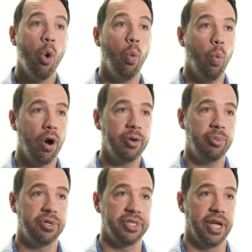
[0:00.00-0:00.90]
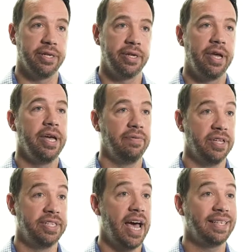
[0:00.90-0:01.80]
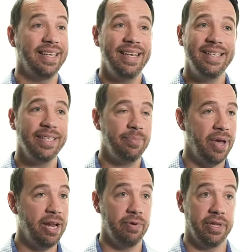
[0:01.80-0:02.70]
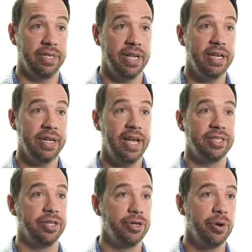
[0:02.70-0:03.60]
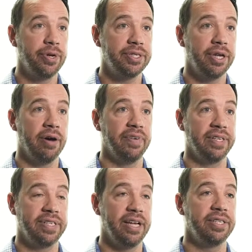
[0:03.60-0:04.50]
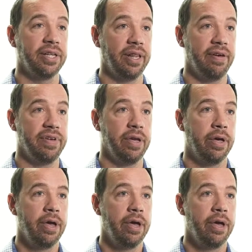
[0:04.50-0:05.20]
1% if the tax isn't paid within 10 days of the notice of intent to levy.